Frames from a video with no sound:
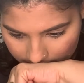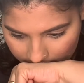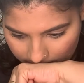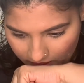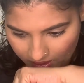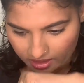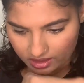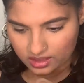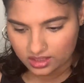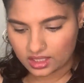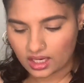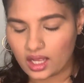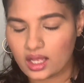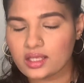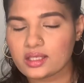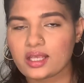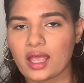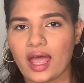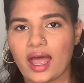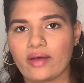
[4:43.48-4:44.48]
It
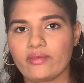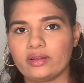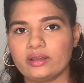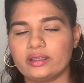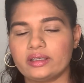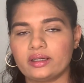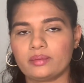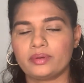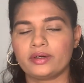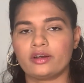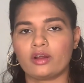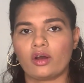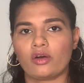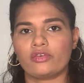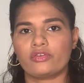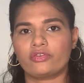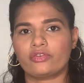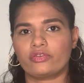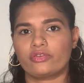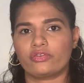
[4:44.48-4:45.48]
does have a little bit
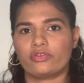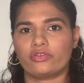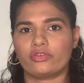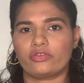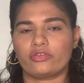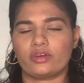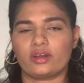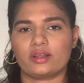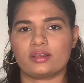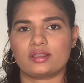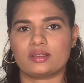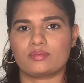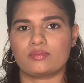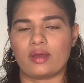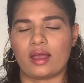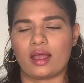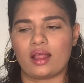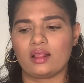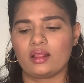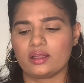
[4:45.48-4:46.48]
of a
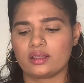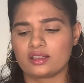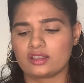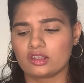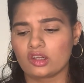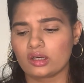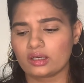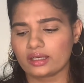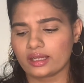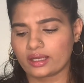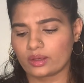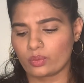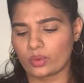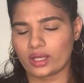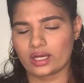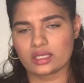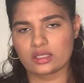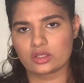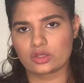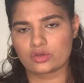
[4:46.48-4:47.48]
smell. It's not like
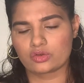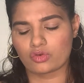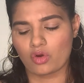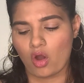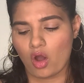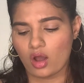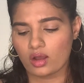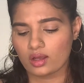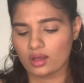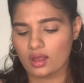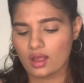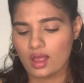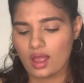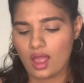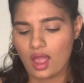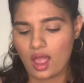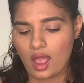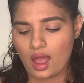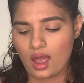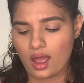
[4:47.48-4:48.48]
very strong.
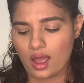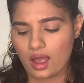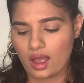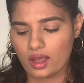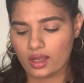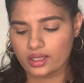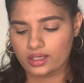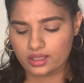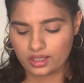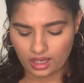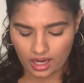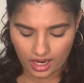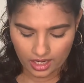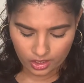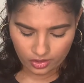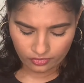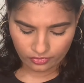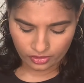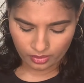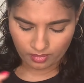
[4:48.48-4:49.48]
It kind
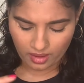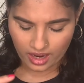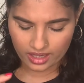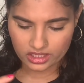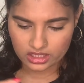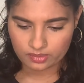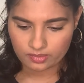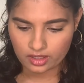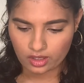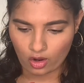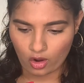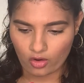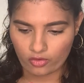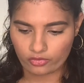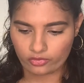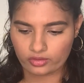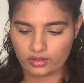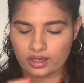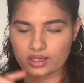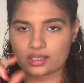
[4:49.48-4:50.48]
of reminds me of
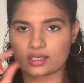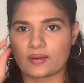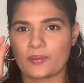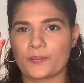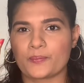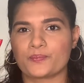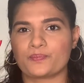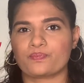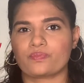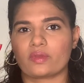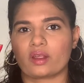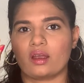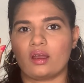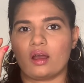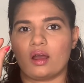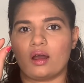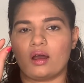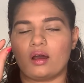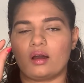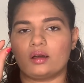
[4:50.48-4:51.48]
that
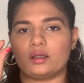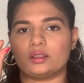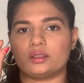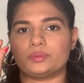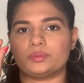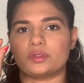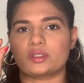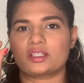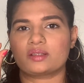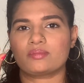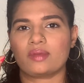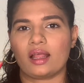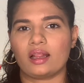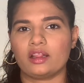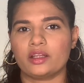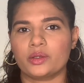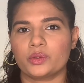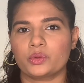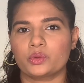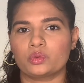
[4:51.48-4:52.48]

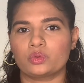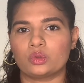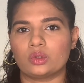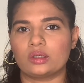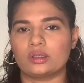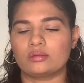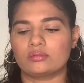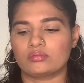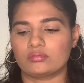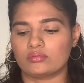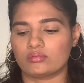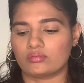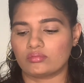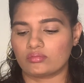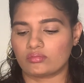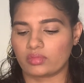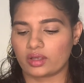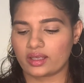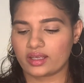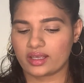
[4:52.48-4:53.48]
smell you
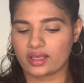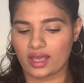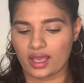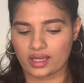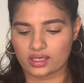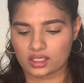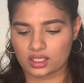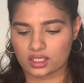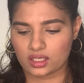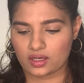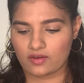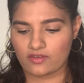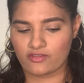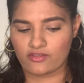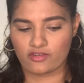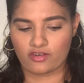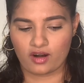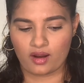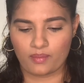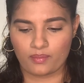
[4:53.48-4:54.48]
get
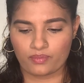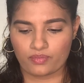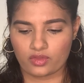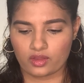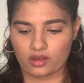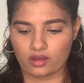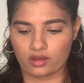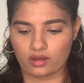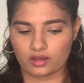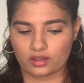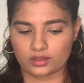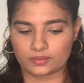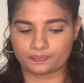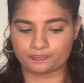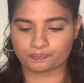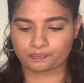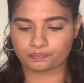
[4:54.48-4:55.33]
from the